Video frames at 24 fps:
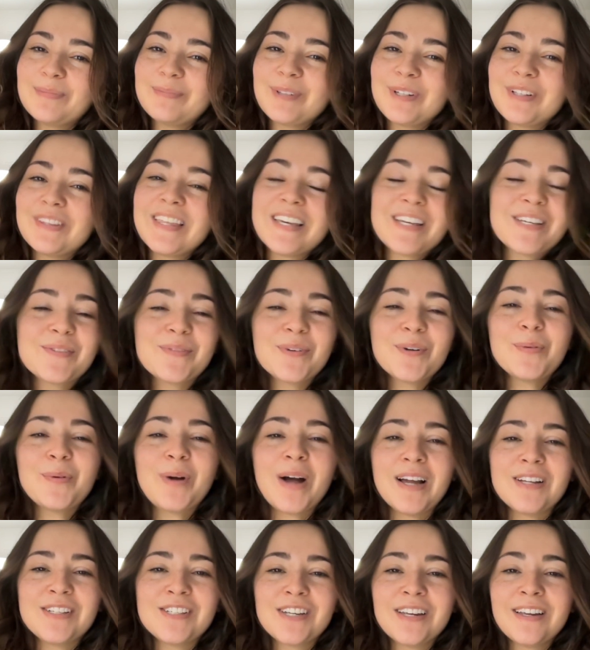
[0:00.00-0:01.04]
Well, thanks for
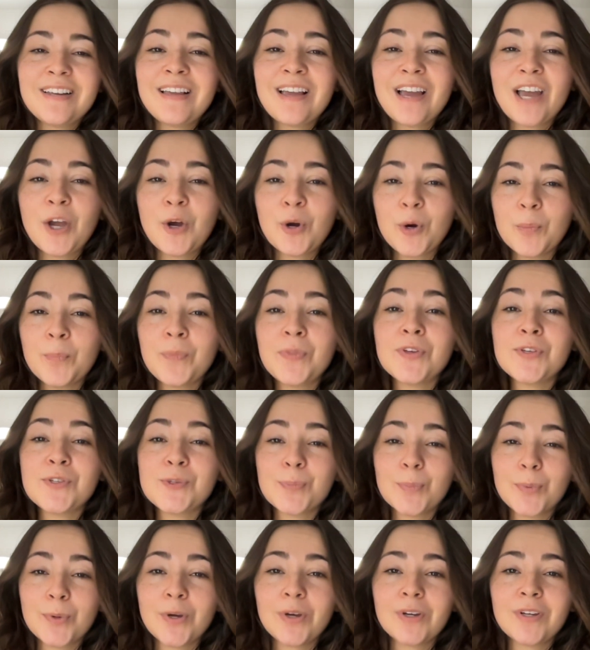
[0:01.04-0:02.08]
watching. I hope this
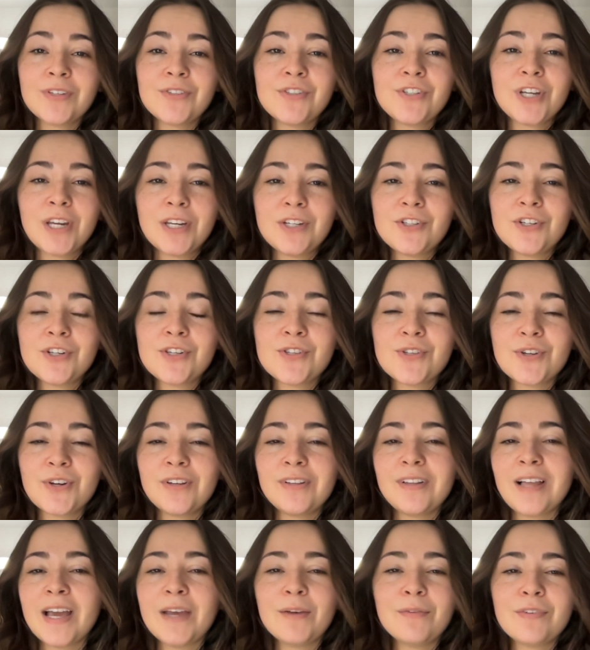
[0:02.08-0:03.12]
book changes your
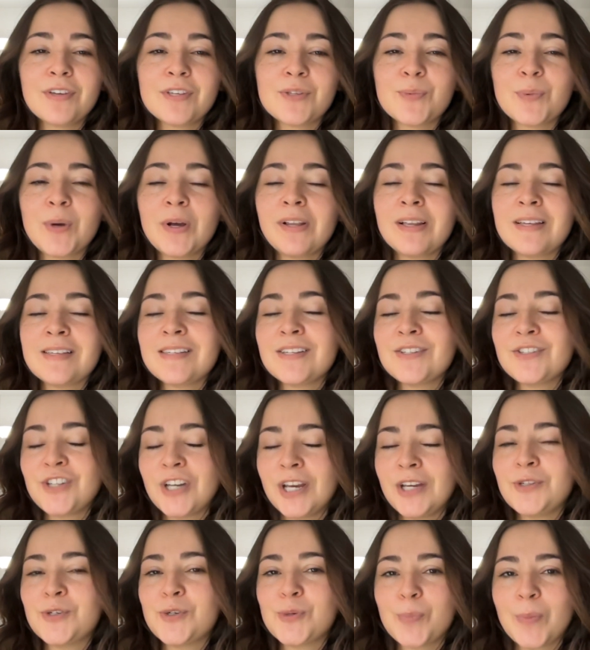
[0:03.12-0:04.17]
life as well as it
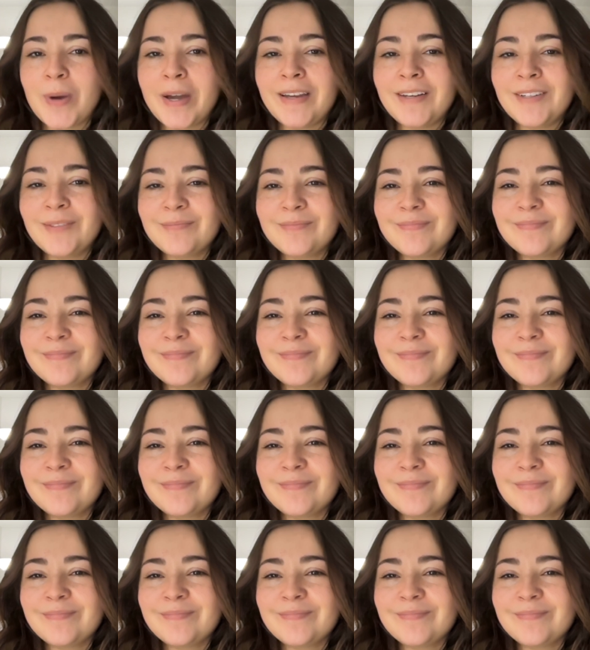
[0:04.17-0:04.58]
changed mine.